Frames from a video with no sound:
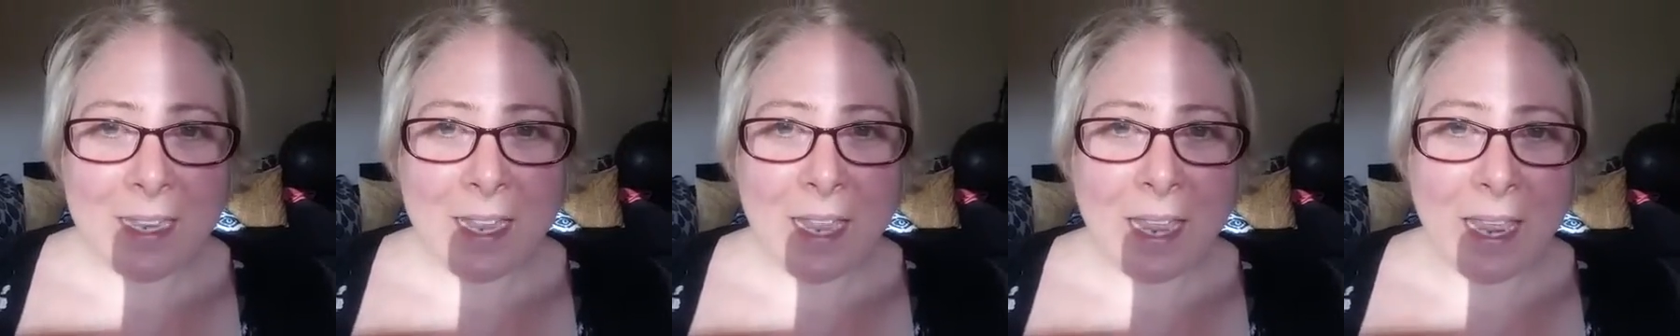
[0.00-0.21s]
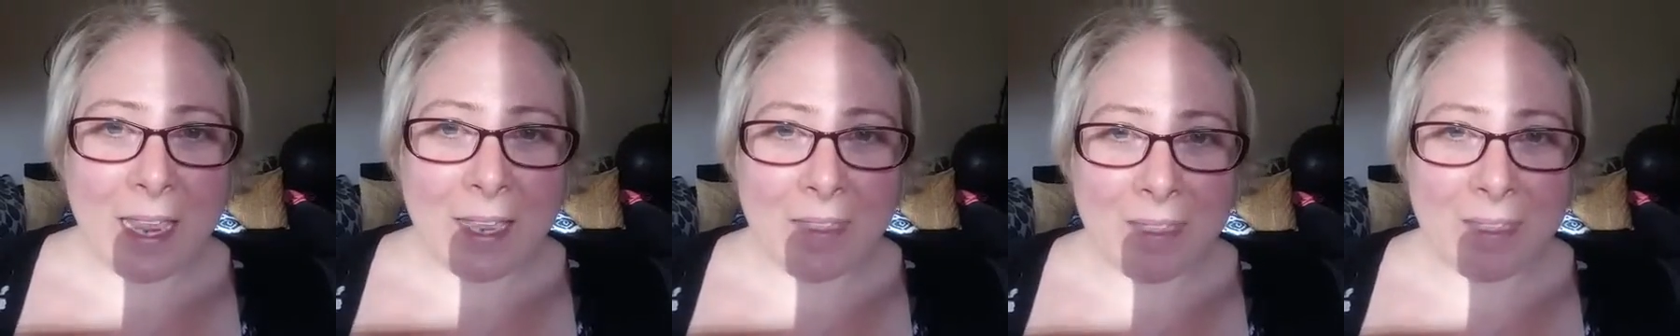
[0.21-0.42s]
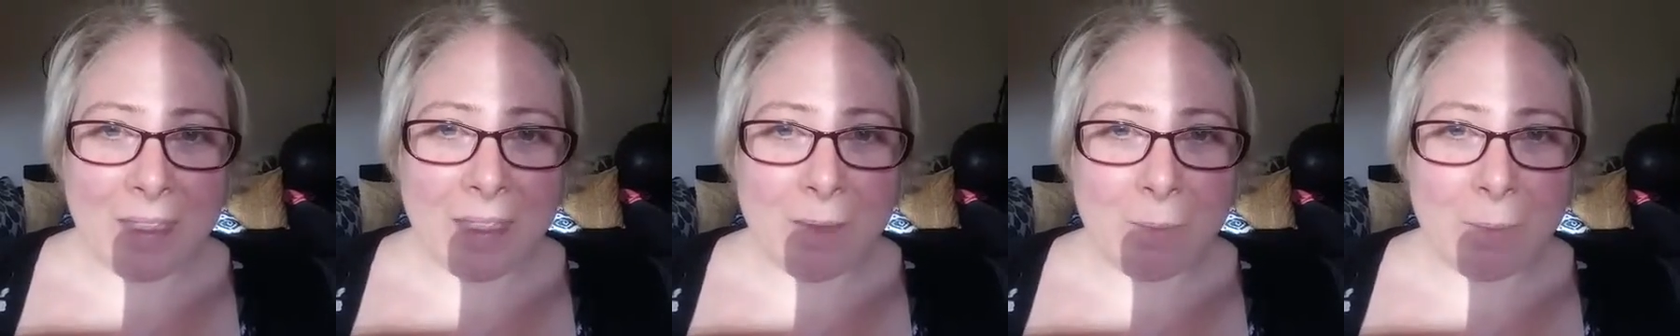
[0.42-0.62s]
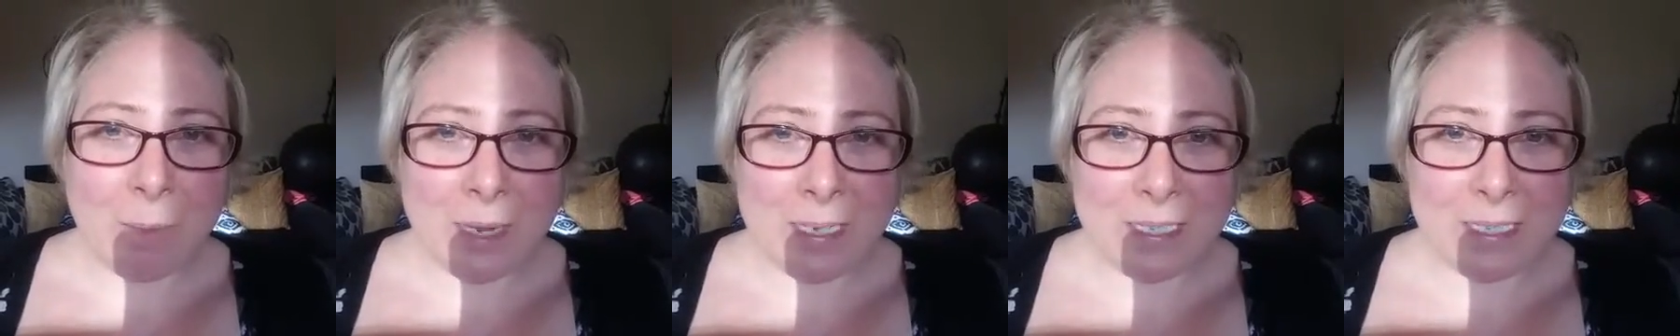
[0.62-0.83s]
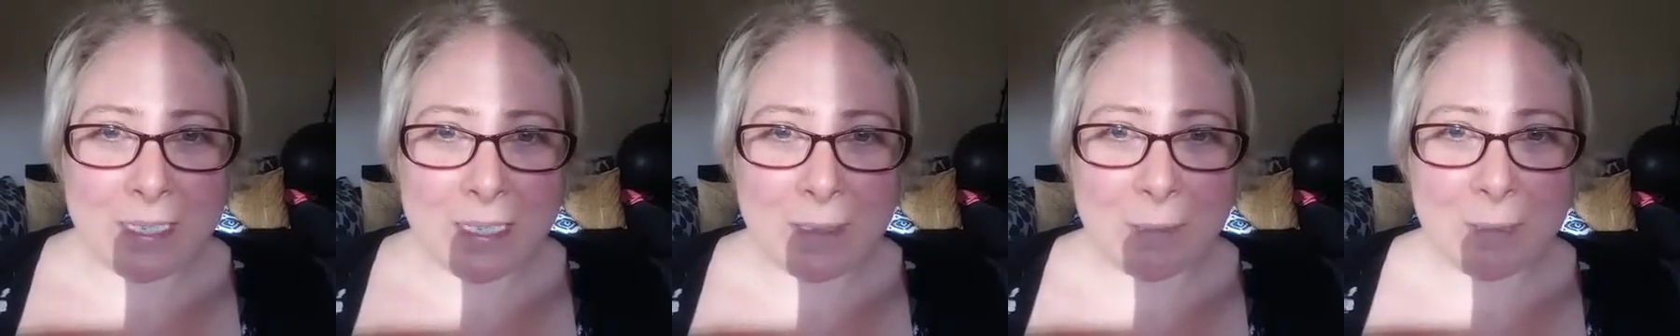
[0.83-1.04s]
and then my
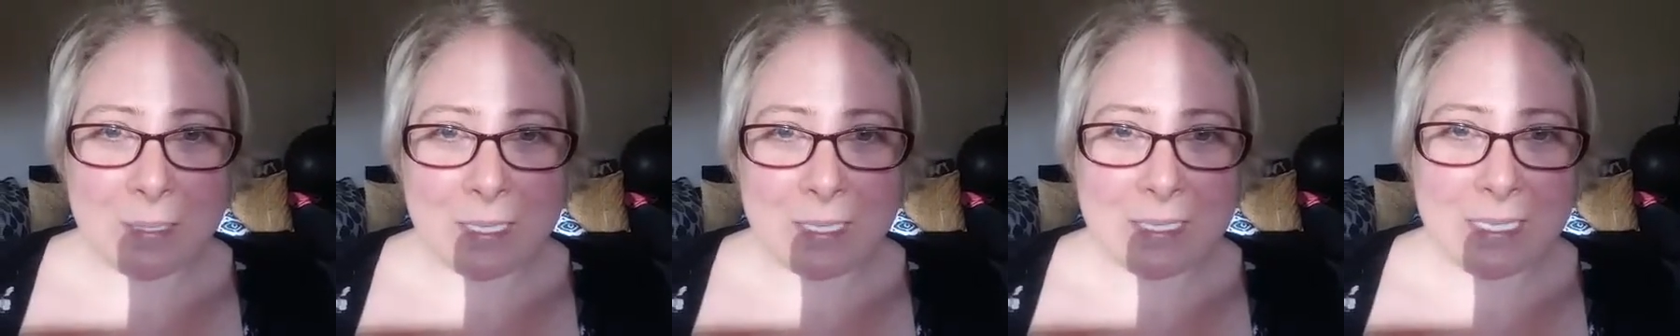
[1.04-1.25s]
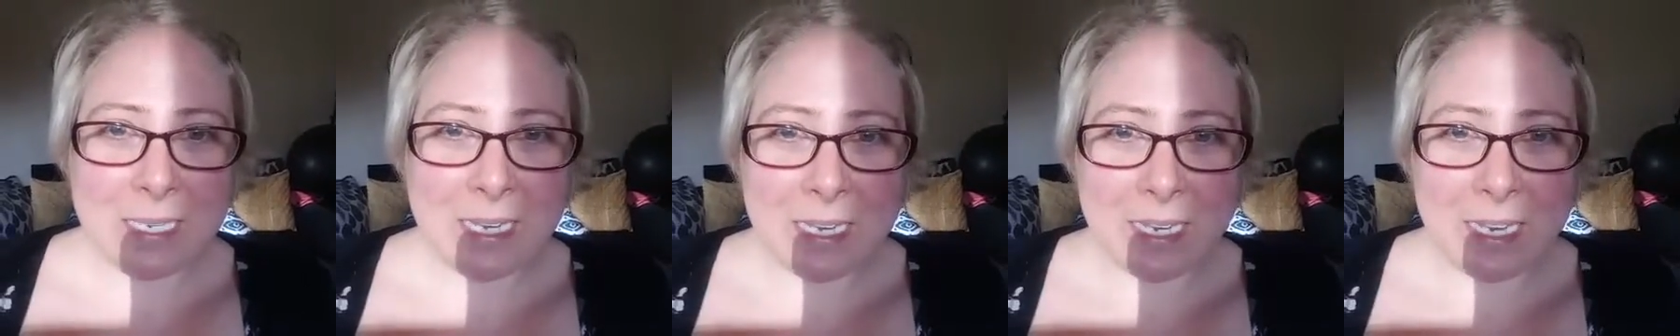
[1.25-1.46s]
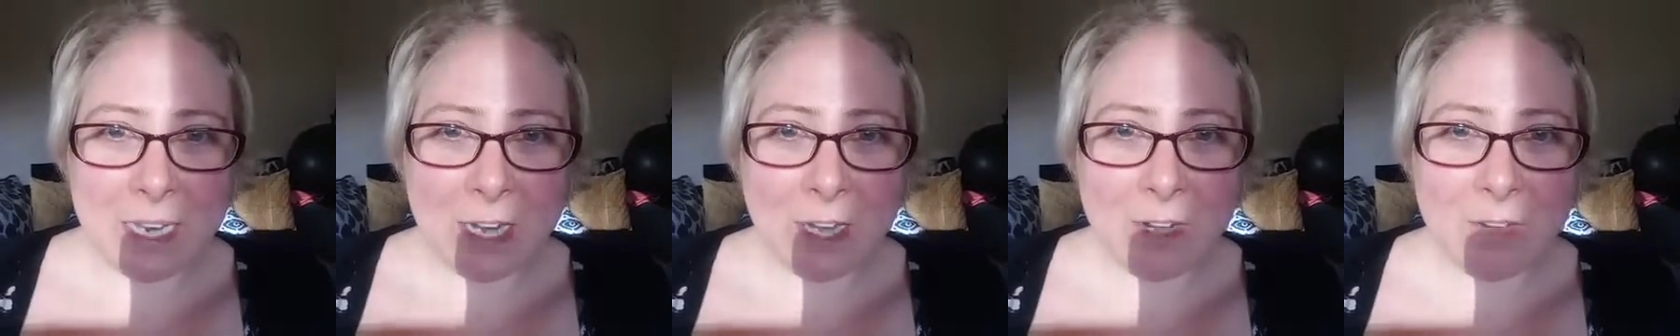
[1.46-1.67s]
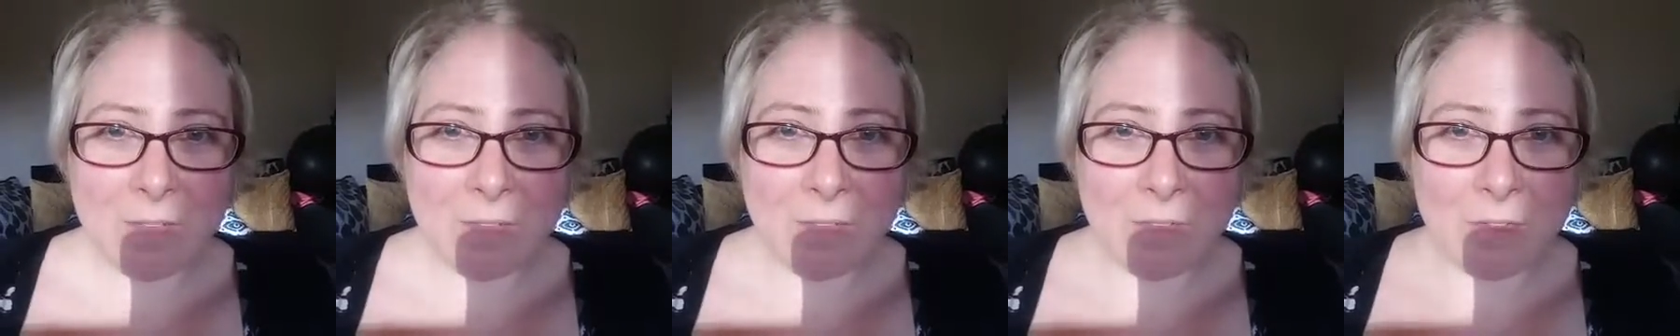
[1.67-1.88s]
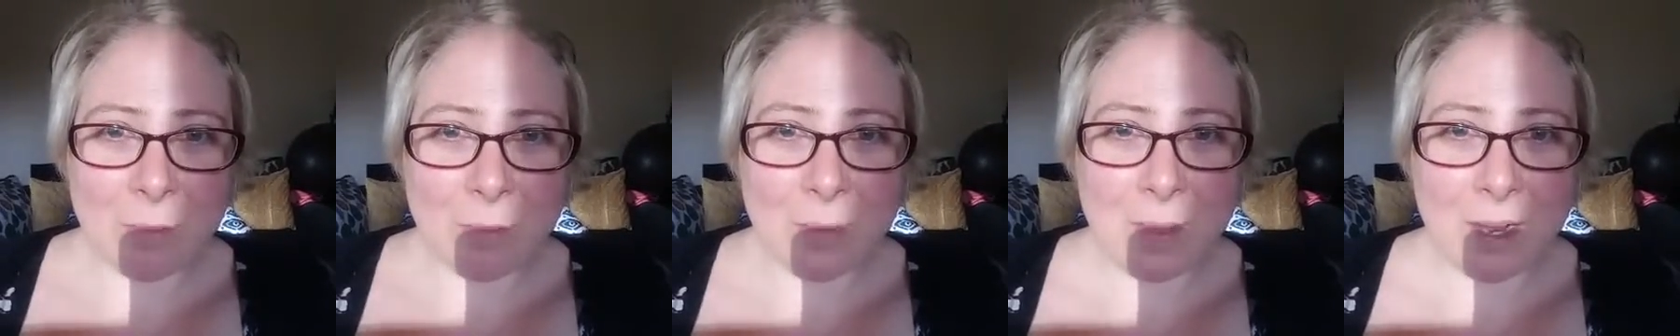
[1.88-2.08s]
team can take care of it
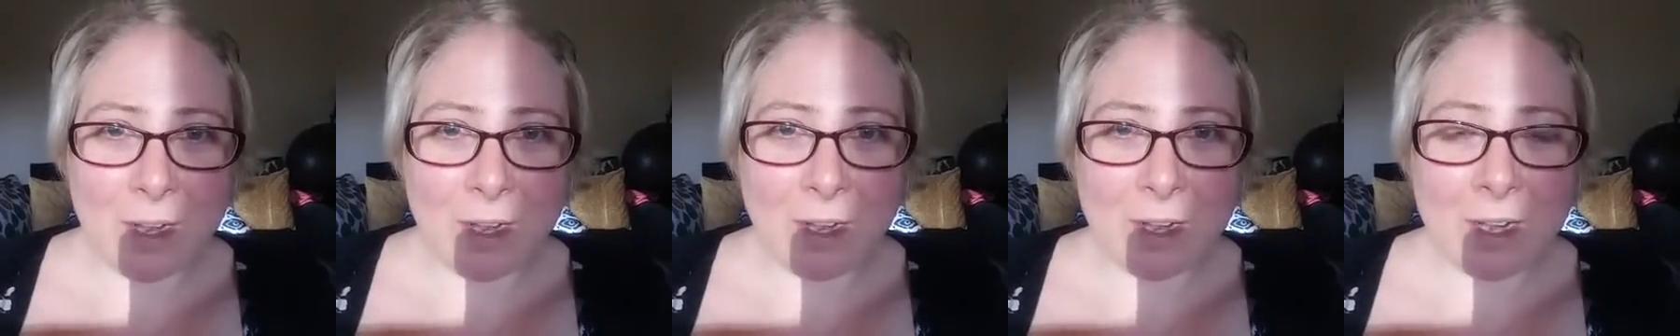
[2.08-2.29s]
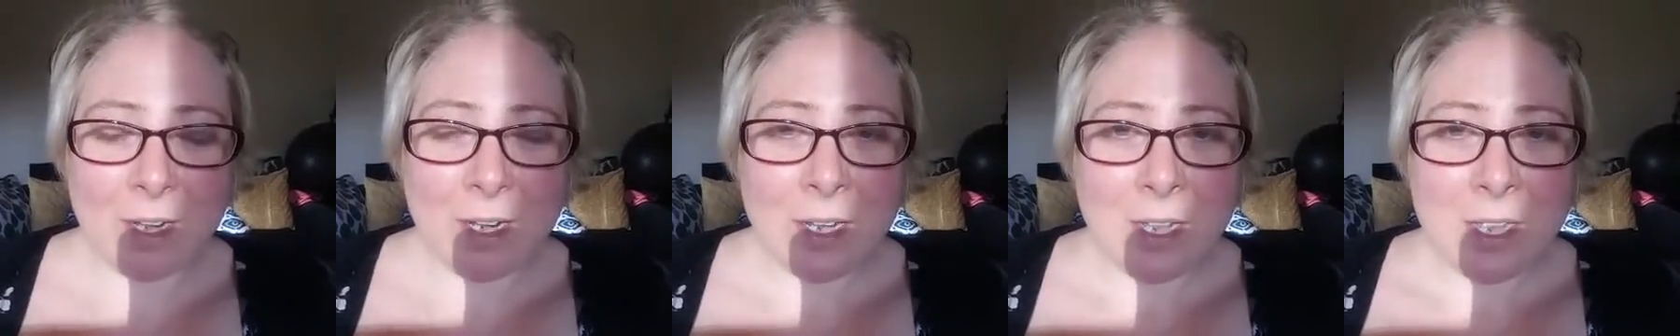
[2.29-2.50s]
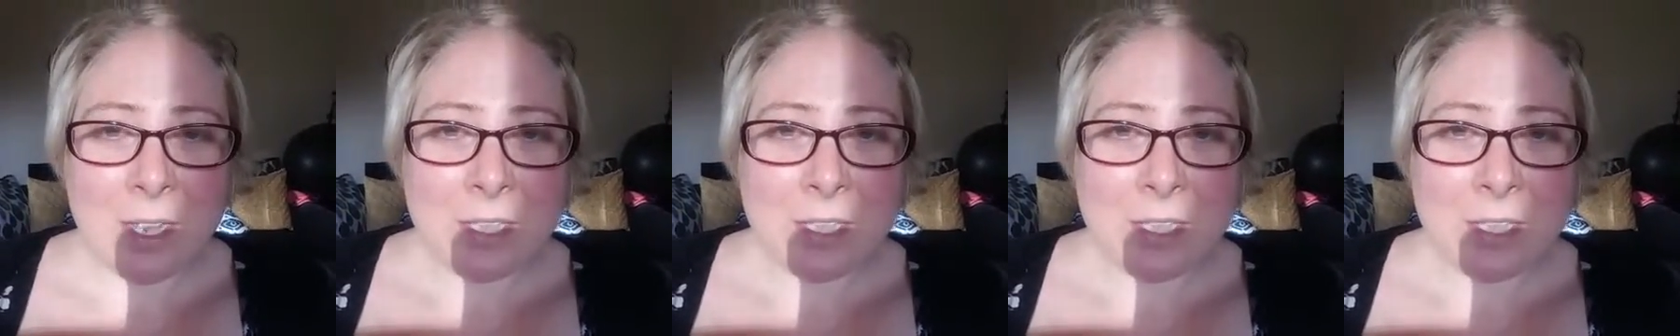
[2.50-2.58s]
from there.